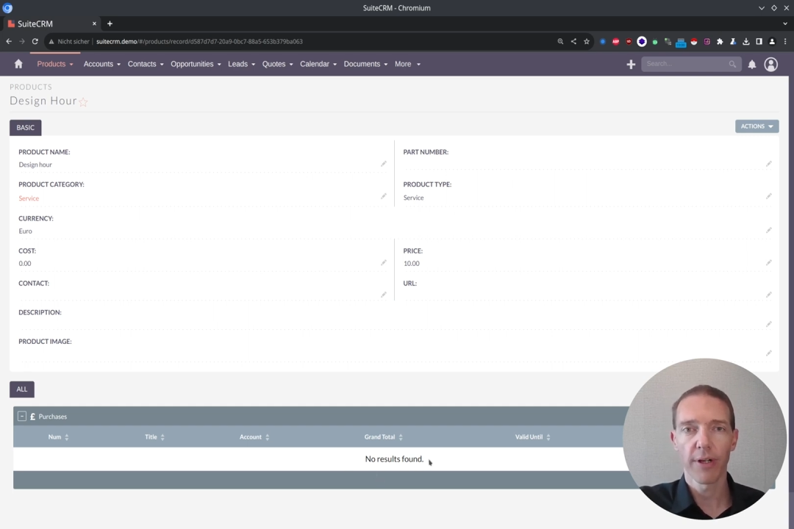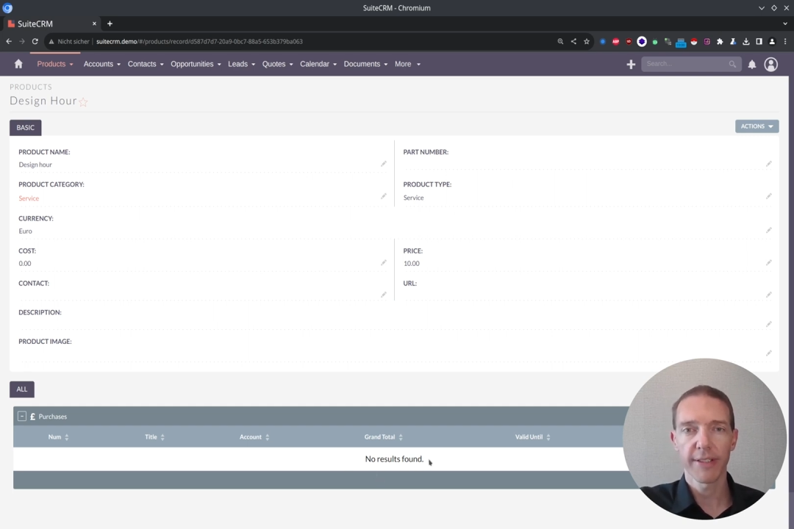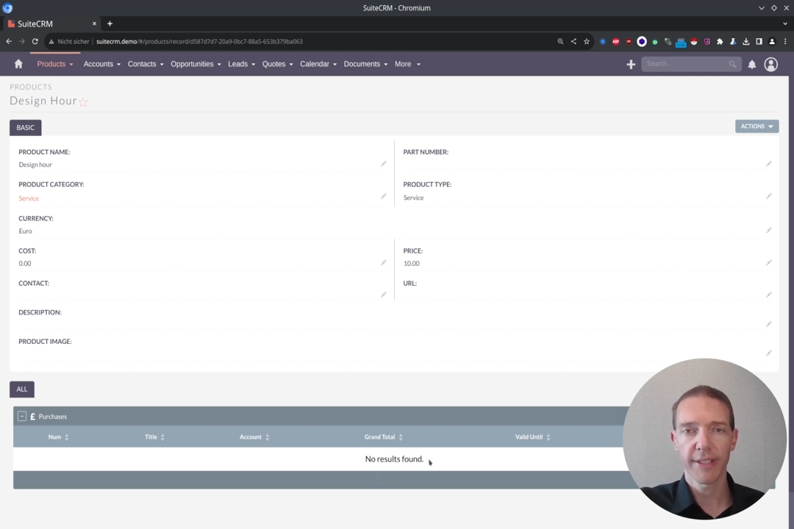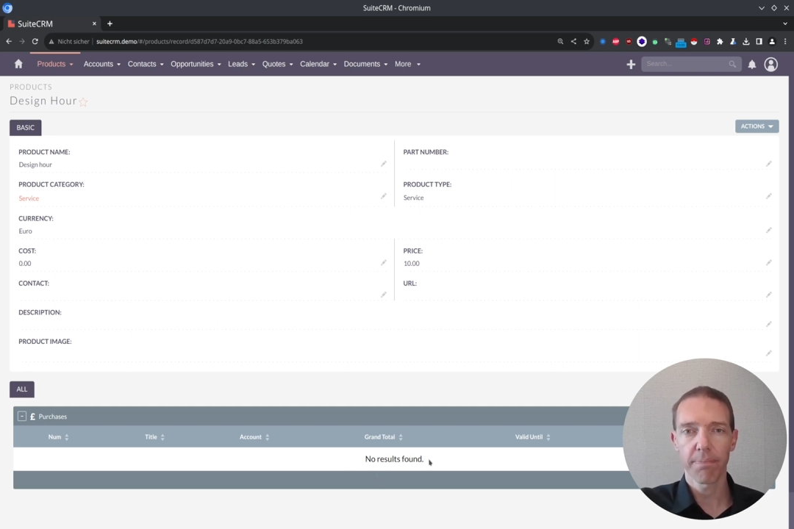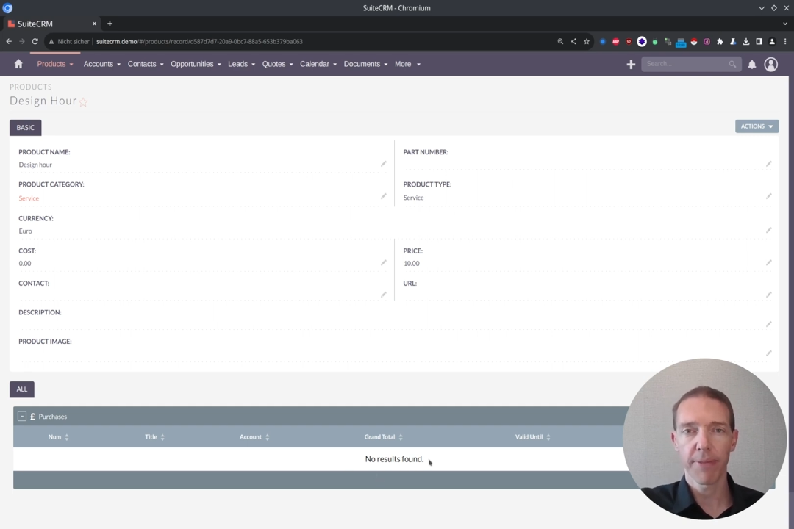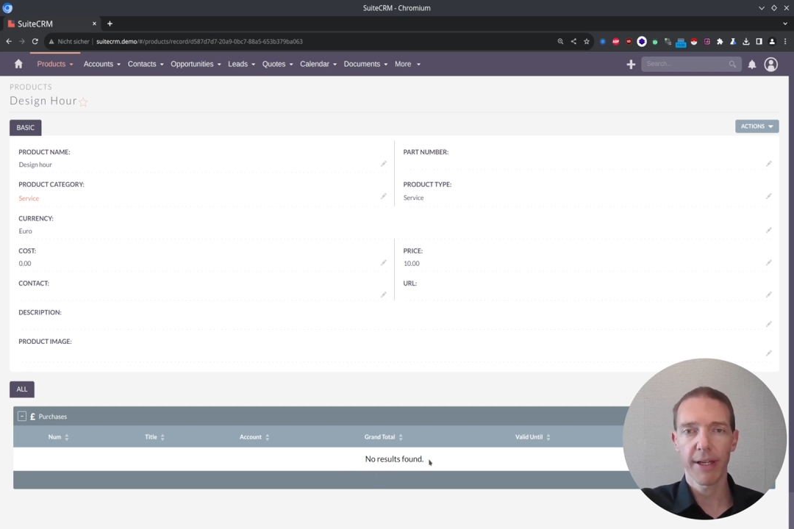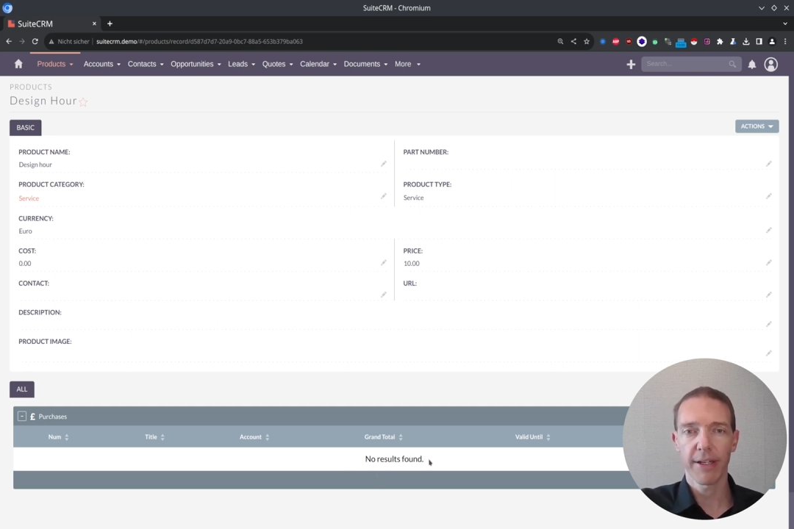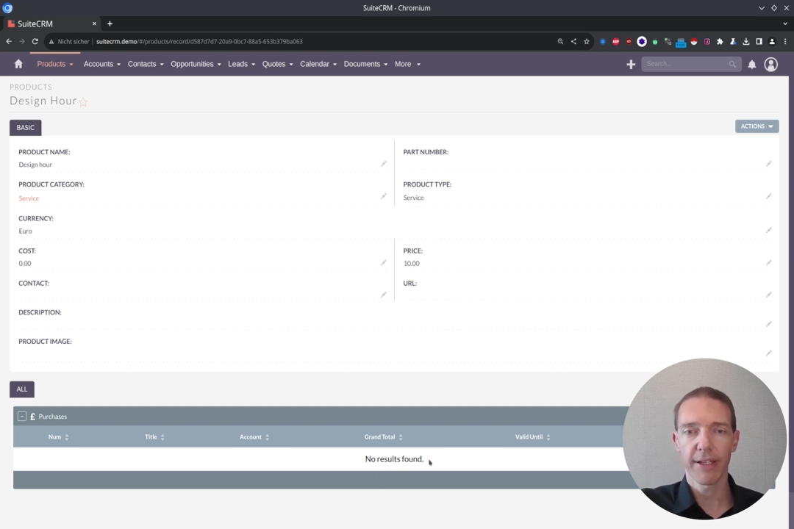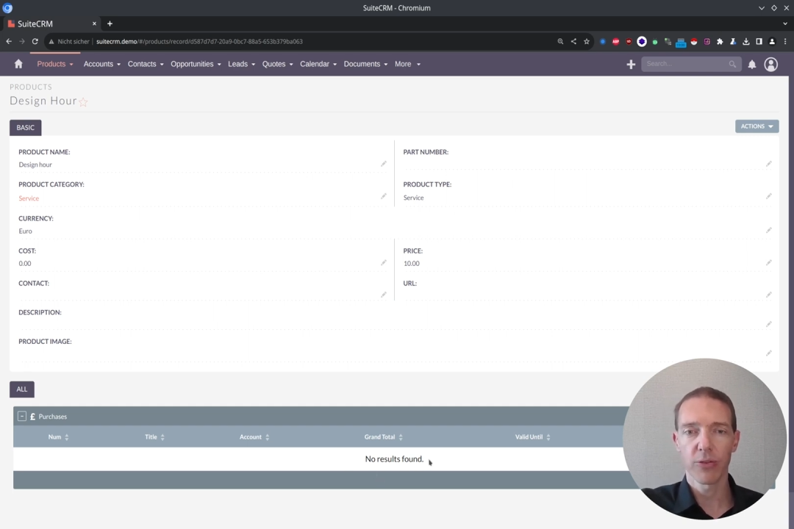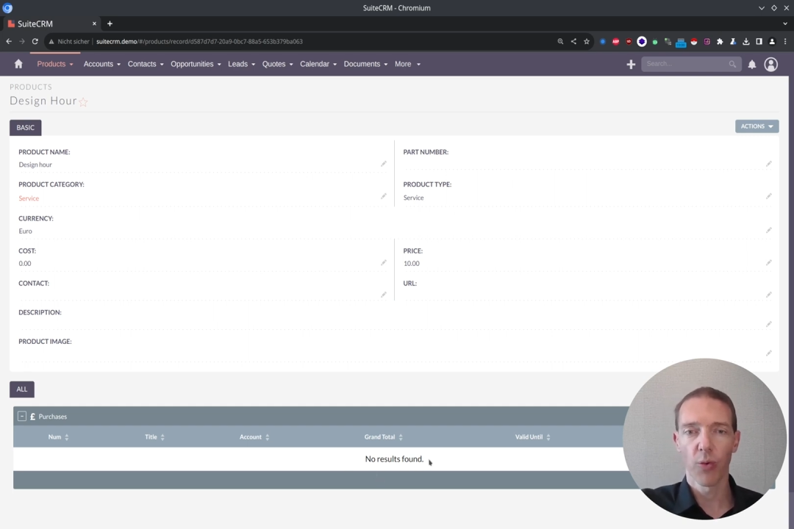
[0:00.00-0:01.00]
subpanel
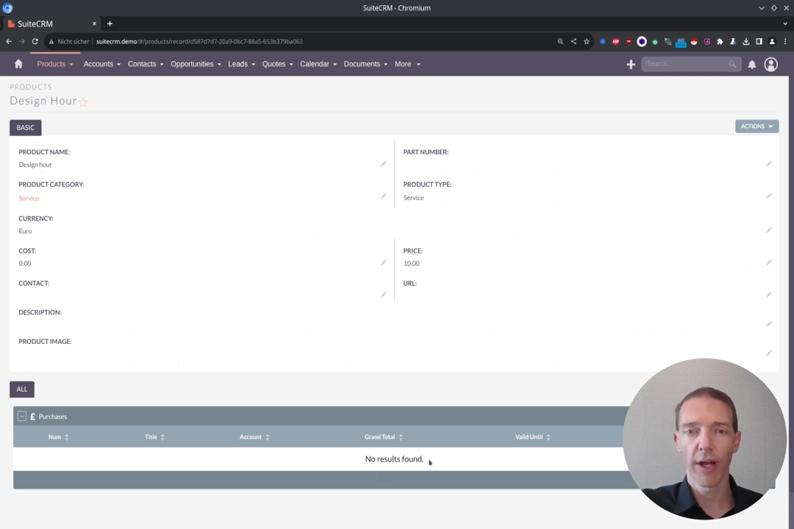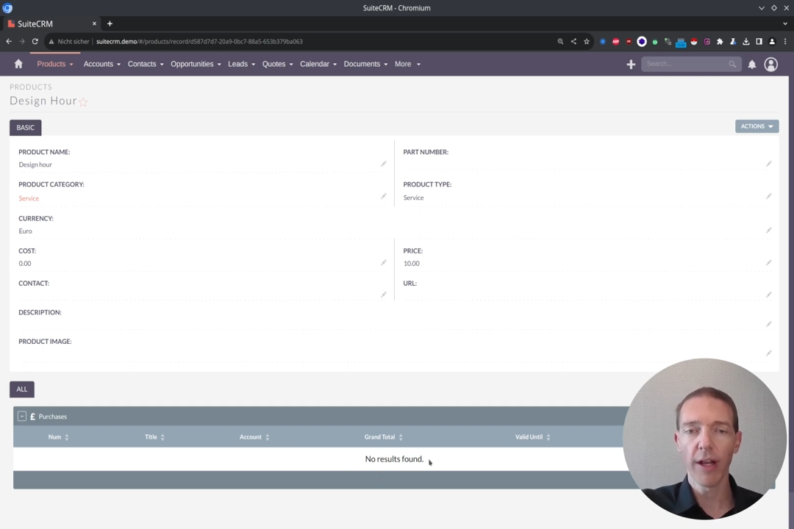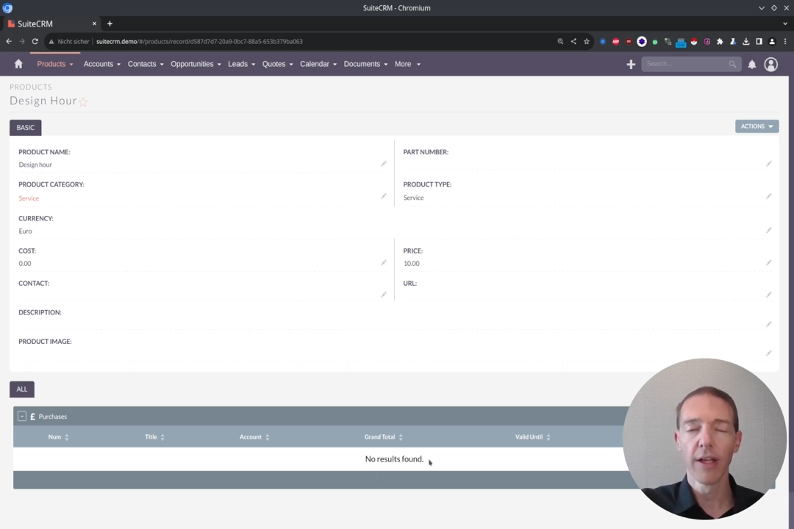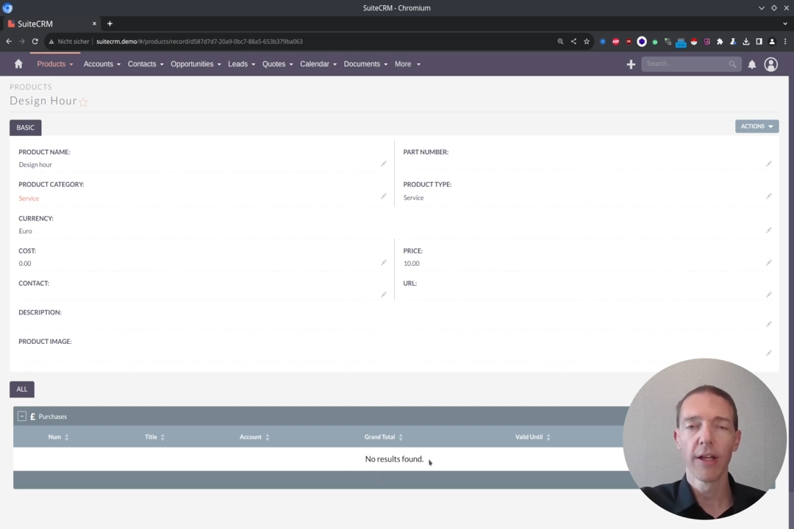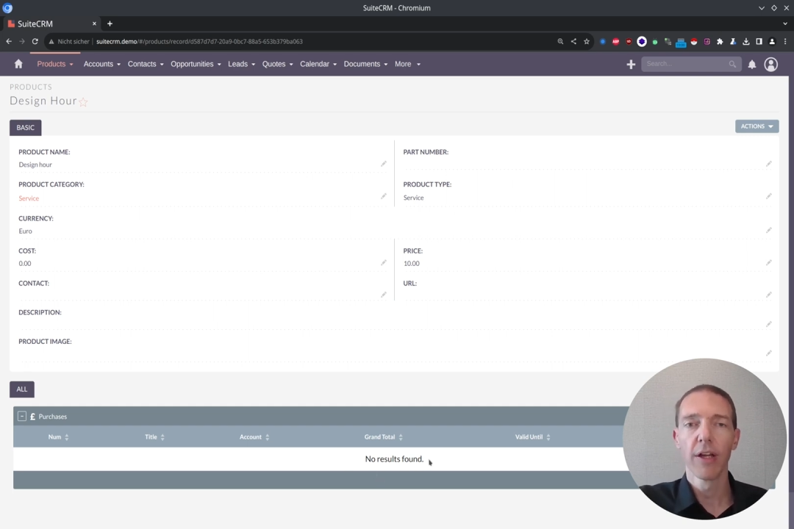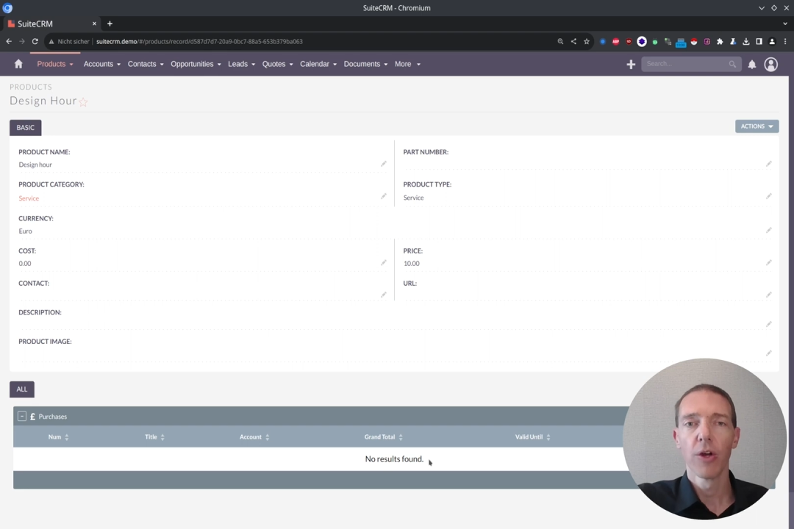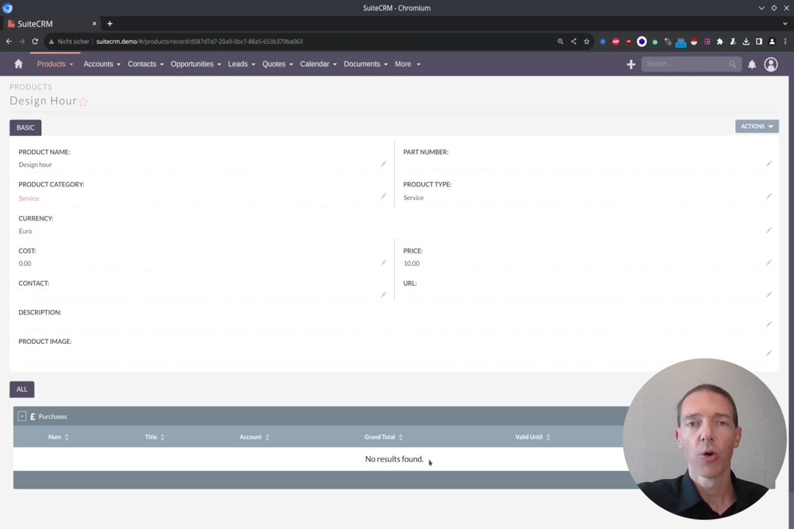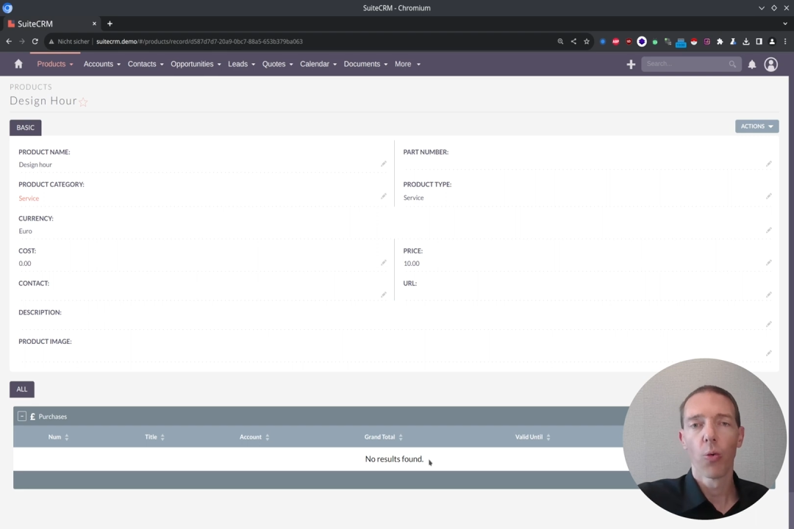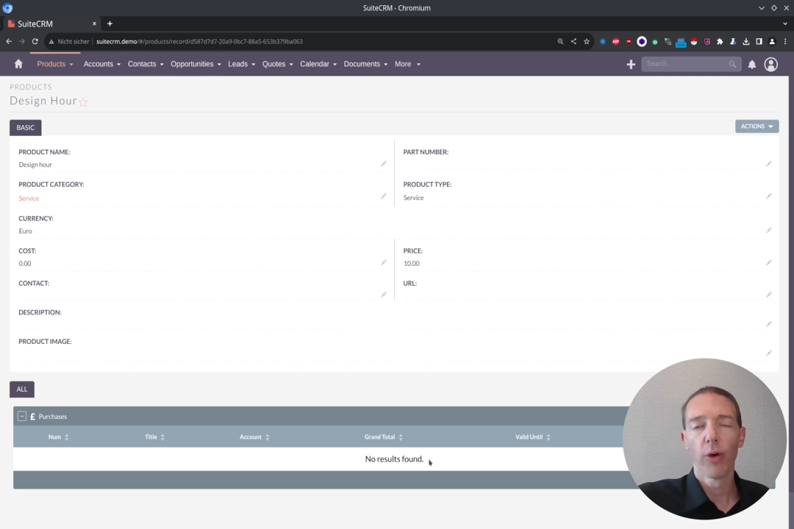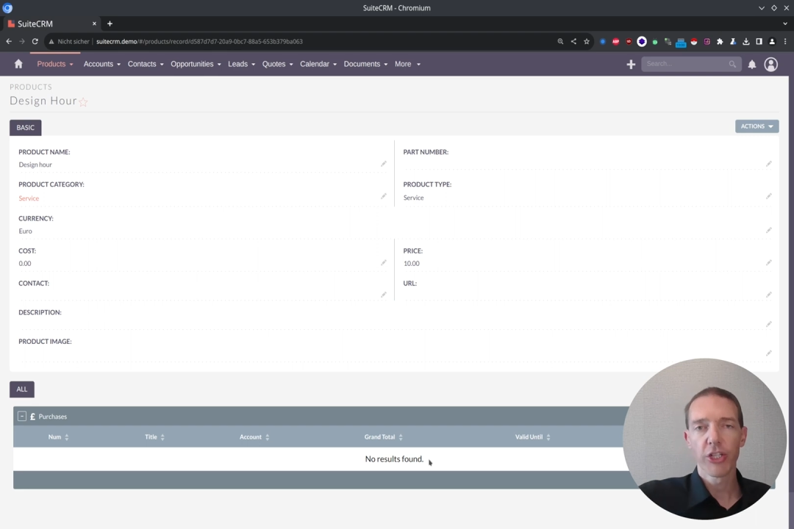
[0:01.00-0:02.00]
as well, which